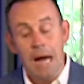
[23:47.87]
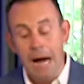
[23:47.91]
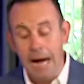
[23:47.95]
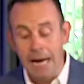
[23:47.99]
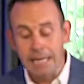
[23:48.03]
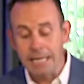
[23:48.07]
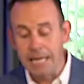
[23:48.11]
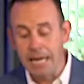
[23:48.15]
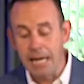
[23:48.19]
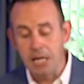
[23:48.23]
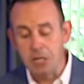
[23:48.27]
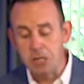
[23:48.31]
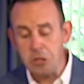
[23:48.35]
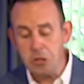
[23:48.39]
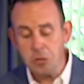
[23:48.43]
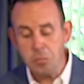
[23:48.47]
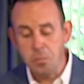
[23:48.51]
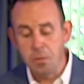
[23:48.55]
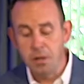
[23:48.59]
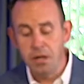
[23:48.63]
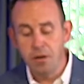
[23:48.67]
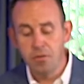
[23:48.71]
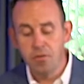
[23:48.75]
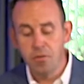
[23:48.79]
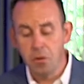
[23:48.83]
I can't
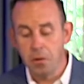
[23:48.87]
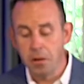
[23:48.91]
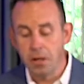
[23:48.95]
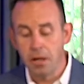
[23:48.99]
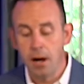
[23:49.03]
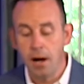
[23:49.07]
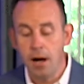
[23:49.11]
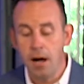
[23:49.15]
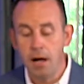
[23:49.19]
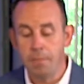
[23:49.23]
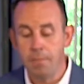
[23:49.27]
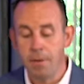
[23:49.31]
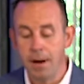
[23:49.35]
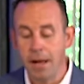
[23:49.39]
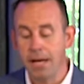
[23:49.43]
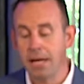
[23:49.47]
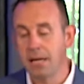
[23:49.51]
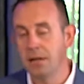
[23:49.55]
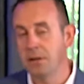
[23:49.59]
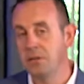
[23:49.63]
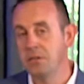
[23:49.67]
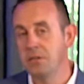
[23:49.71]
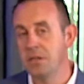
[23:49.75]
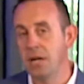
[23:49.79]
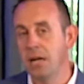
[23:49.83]
speak for God, but I
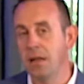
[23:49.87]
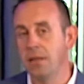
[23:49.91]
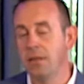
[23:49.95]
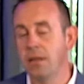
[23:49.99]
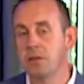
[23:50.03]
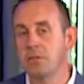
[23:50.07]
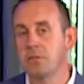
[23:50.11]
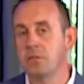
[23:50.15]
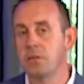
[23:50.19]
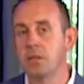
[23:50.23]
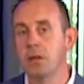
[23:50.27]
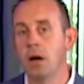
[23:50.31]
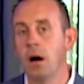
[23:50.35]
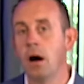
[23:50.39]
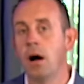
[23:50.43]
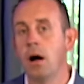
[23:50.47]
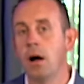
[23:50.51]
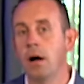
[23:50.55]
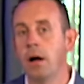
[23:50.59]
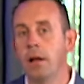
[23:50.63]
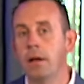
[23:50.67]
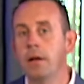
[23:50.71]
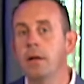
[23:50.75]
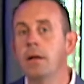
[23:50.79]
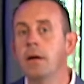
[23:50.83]
can tell you this.
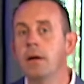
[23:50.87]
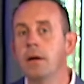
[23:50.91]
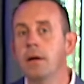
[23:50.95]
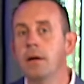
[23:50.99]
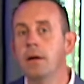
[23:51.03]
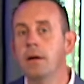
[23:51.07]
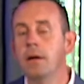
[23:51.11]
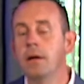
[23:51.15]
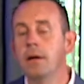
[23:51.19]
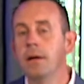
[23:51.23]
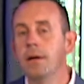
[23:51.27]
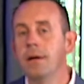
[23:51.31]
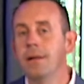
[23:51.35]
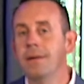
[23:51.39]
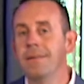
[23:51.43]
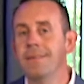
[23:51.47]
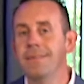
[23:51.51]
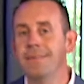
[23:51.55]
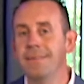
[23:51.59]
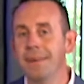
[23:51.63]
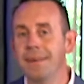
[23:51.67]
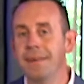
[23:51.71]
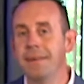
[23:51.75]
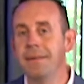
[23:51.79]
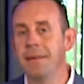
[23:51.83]
God
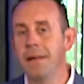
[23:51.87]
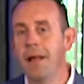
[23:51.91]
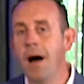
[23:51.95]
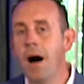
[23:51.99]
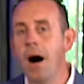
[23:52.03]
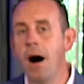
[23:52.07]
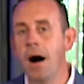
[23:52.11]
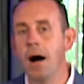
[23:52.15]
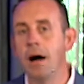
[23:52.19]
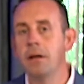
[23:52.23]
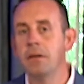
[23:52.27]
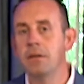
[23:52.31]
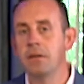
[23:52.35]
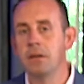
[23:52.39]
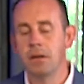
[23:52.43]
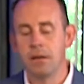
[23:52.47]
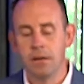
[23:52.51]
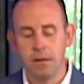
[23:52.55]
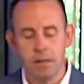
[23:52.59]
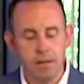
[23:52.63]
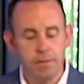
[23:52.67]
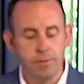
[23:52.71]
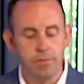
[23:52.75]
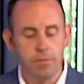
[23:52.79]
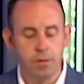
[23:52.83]
did not
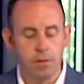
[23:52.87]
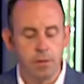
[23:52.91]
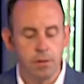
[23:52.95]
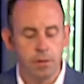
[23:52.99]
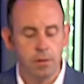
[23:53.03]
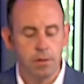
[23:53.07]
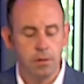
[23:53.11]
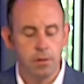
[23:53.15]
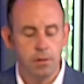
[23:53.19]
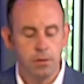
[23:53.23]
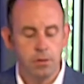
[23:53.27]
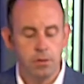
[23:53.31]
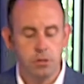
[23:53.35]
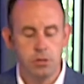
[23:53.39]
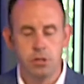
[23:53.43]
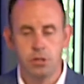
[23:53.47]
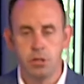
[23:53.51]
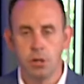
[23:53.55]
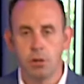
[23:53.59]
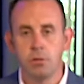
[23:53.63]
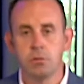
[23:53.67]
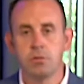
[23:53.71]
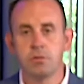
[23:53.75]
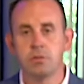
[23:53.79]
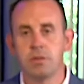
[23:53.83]
deliver
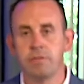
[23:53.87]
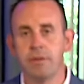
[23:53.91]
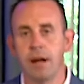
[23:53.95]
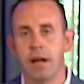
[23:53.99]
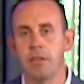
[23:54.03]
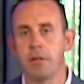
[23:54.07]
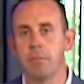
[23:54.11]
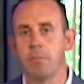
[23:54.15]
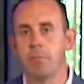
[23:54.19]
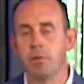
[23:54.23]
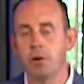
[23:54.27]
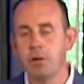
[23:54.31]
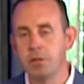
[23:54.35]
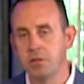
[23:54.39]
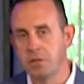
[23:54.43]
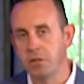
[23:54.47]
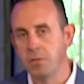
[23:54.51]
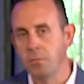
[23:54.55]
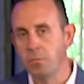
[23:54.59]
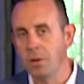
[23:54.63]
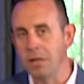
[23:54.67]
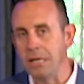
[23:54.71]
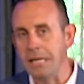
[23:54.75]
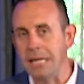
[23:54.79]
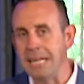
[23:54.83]
Joseph out of the
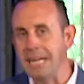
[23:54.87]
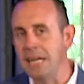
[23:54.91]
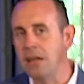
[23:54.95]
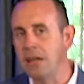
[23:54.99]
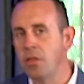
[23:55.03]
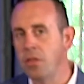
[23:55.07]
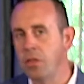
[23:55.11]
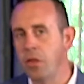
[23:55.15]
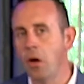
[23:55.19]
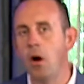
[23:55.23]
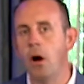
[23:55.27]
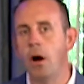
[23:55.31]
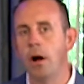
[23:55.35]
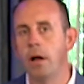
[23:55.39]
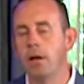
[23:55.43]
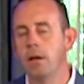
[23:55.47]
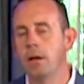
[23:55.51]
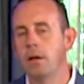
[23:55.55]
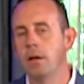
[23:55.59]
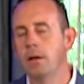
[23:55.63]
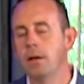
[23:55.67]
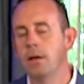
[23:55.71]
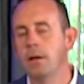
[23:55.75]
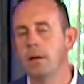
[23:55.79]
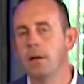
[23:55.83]
prison when he
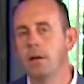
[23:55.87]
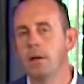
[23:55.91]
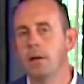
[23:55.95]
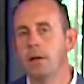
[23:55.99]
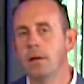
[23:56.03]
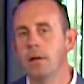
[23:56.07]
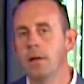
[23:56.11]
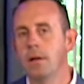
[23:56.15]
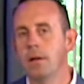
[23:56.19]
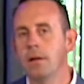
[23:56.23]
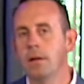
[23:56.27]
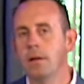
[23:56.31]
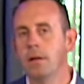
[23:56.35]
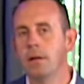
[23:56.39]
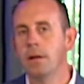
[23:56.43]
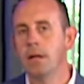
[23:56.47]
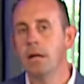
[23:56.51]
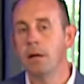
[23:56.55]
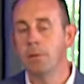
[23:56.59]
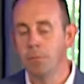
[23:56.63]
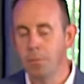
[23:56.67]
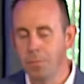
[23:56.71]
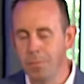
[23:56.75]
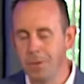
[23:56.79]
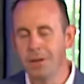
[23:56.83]
thought
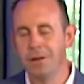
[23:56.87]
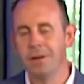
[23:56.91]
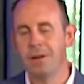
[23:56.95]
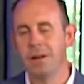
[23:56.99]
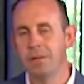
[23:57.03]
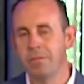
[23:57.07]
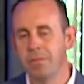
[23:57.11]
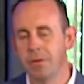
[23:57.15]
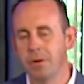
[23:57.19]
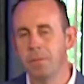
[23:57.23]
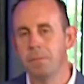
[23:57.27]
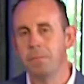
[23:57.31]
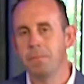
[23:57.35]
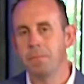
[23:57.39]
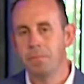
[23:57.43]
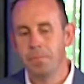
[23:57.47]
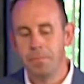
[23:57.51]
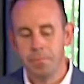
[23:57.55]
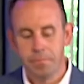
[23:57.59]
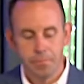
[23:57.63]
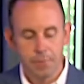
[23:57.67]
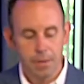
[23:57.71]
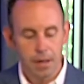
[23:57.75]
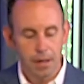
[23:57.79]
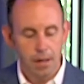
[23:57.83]
he would be delivered.
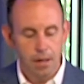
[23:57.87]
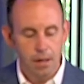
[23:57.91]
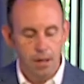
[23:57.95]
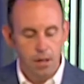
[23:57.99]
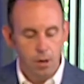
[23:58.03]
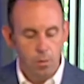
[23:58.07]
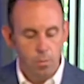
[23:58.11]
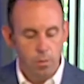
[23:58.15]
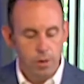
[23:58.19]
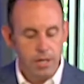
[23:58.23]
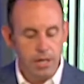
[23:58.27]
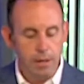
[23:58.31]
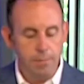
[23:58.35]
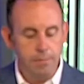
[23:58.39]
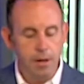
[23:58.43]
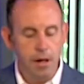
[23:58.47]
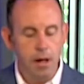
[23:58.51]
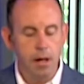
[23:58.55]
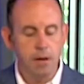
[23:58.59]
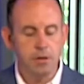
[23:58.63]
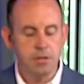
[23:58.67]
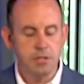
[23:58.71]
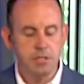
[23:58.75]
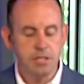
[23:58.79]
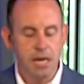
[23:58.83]
We come to
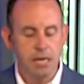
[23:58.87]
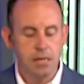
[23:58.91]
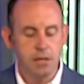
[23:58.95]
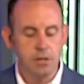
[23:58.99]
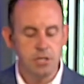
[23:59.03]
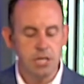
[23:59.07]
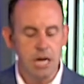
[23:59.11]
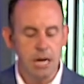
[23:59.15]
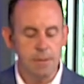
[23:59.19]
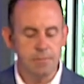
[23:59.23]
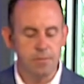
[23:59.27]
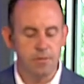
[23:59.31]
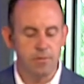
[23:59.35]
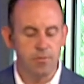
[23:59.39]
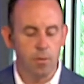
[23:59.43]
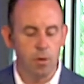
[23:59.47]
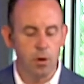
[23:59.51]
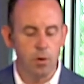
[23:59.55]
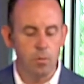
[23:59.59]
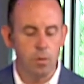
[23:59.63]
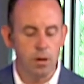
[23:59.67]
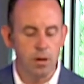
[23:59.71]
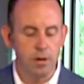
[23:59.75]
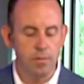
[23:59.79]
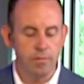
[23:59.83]
understand in chapter
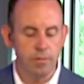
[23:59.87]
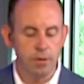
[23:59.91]
41